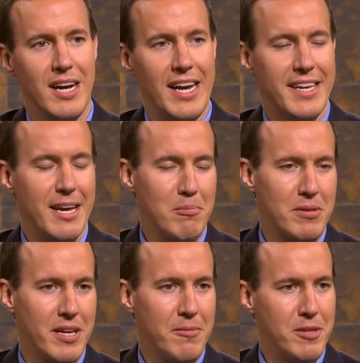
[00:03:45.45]
I can't
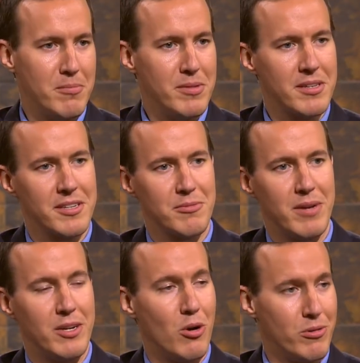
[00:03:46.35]
blame them, because
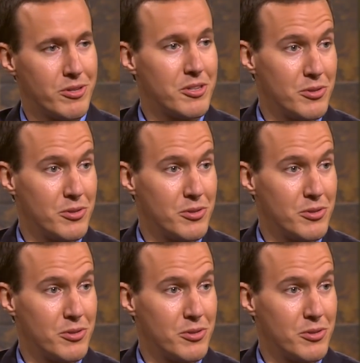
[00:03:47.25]
my older